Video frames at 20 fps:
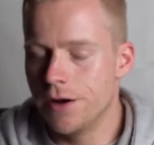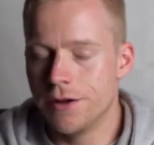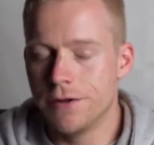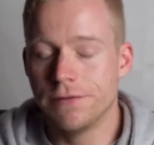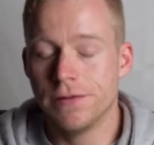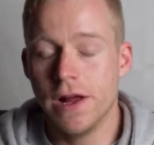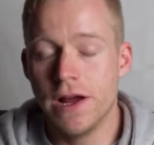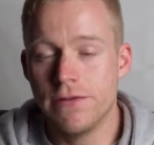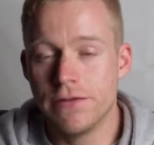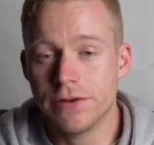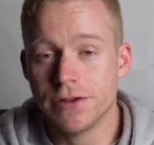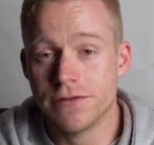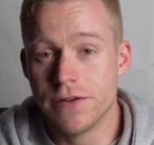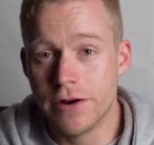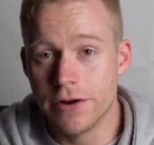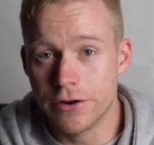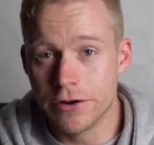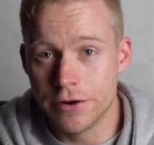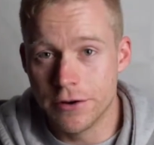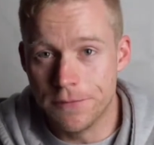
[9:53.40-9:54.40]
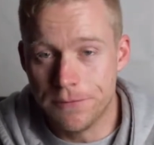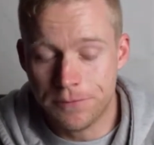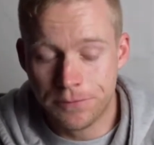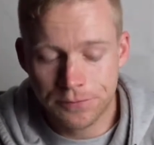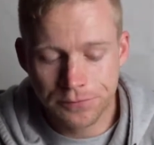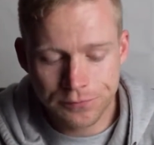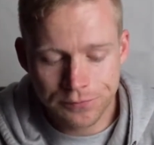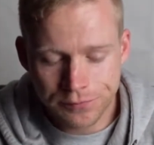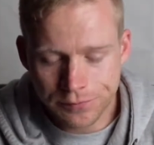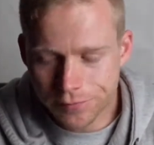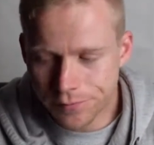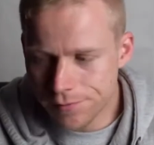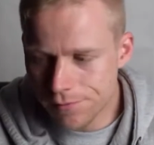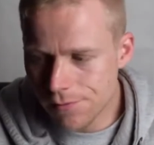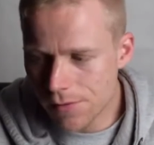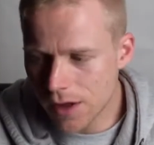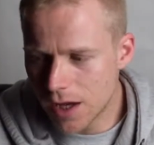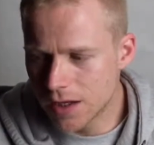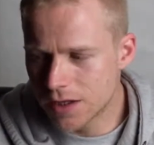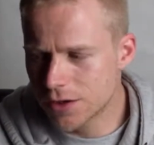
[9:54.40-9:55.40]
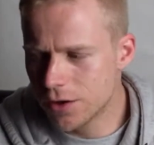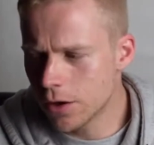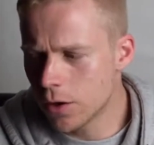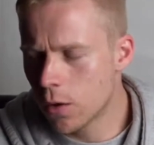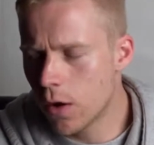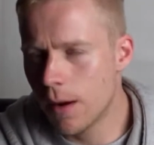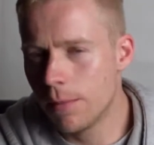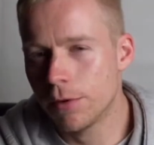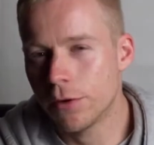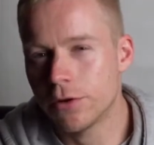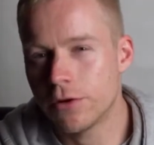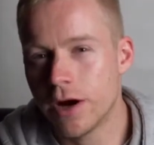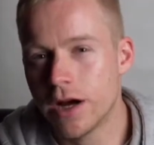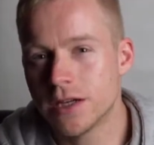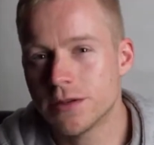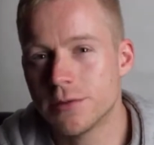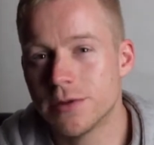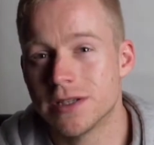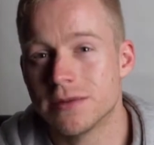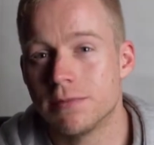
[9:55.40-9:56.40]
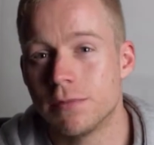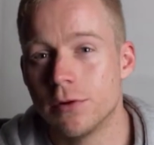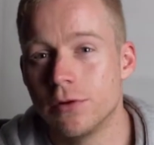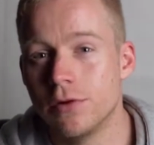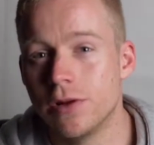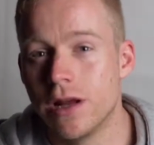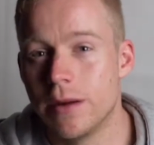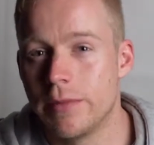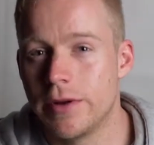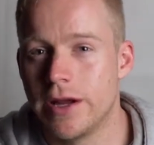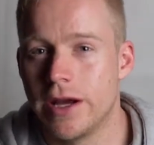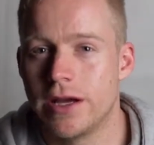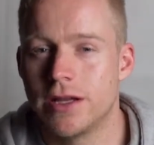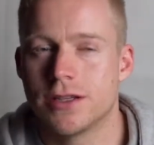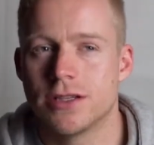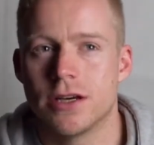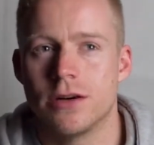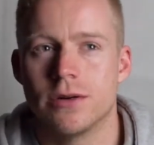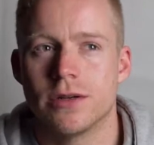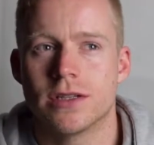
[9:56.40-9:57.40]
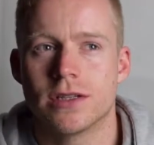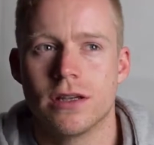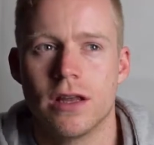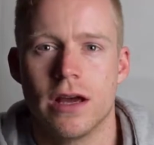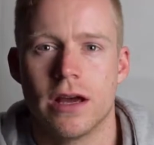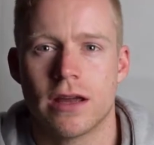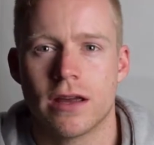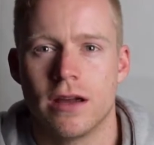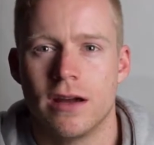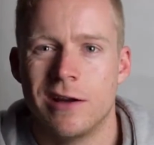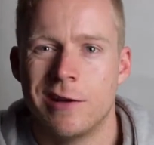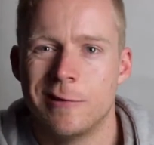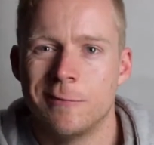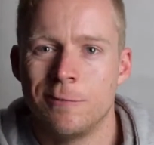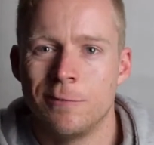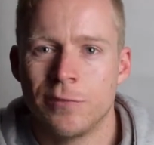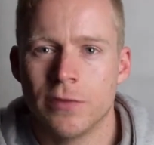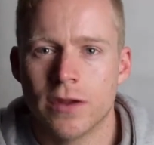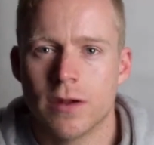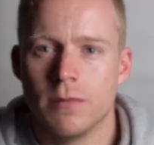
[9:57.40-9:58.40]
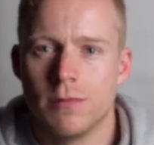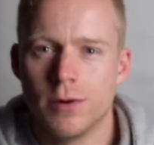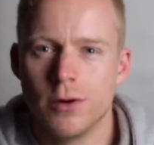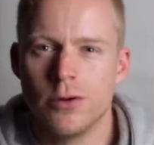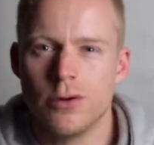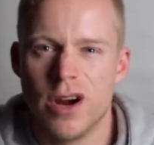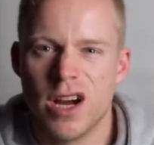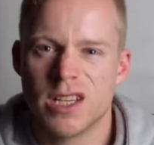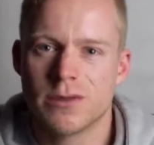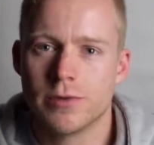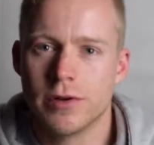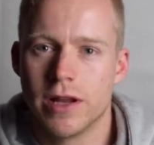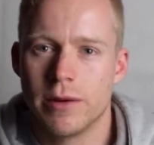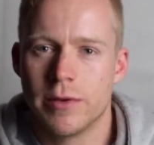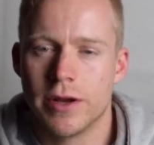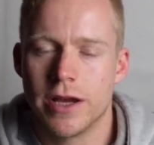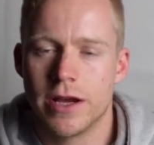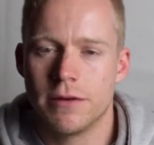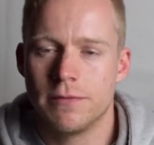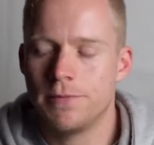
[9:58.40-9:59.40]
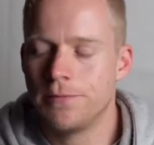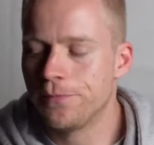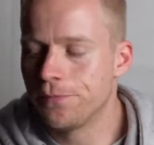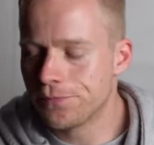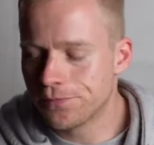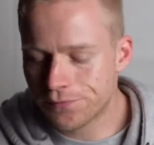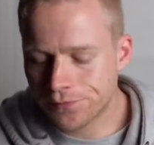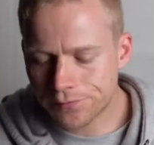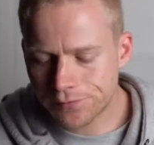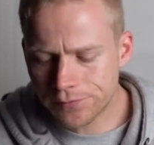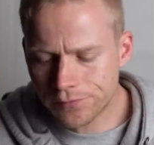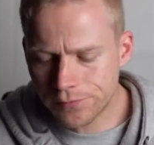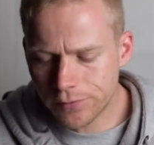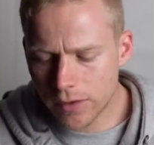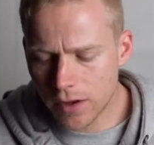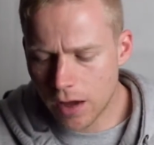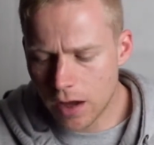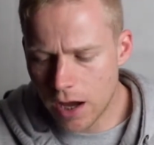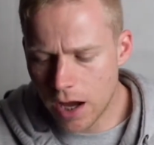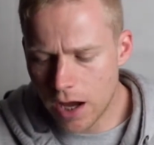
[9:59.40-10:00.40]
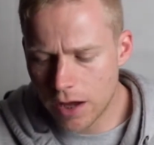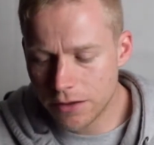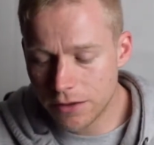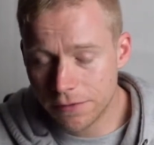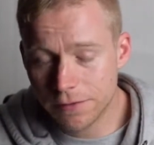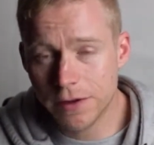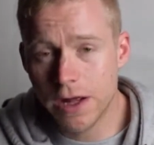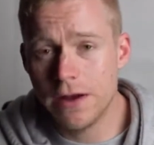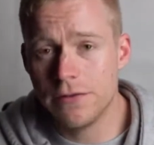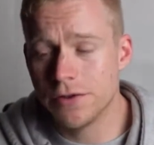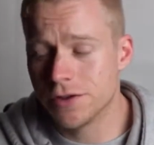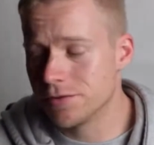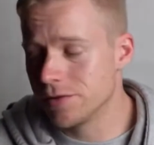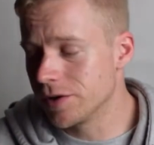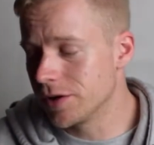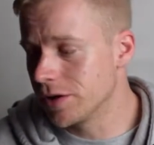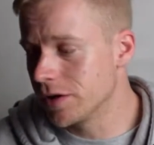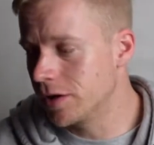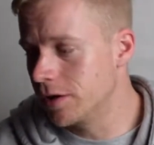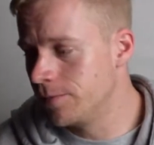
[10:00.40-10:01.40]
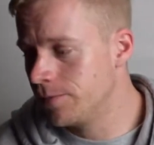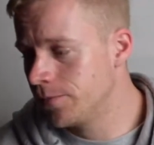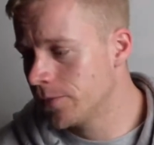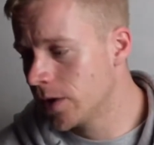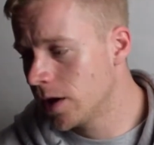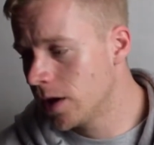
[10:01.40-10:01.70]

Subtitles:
The flavor is very good. It's not quite blue raspberry, it's blue lemonade, so it's like blue raspberry lemonade. And the flavor is really good.